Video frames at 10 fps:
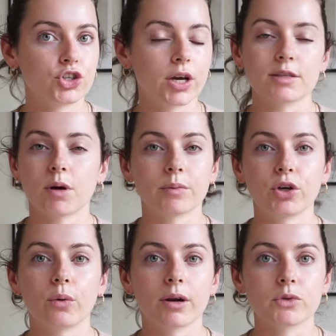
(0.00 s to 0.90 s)
you guys probably
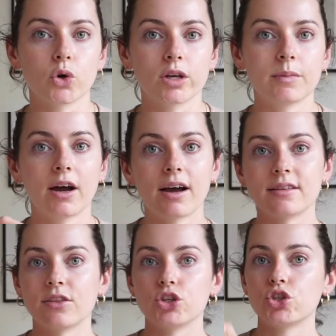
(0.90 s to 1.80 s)
know what I'm talking about, and
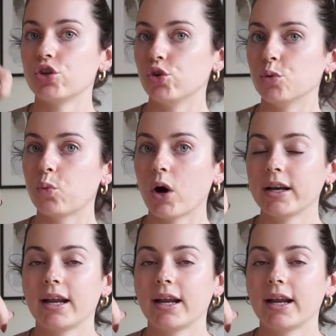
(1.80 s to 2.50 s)
then the tube one,